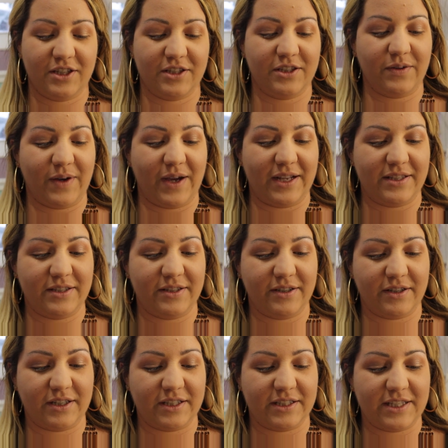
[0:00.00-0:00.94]
So I
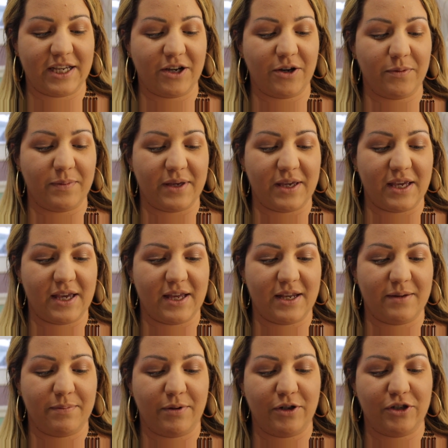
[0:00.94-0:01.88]
took Tickle Me
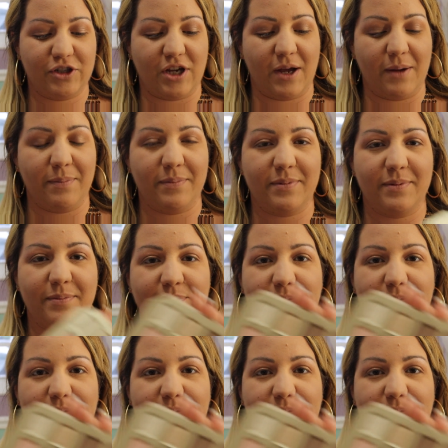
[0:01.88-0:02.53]
and Push Up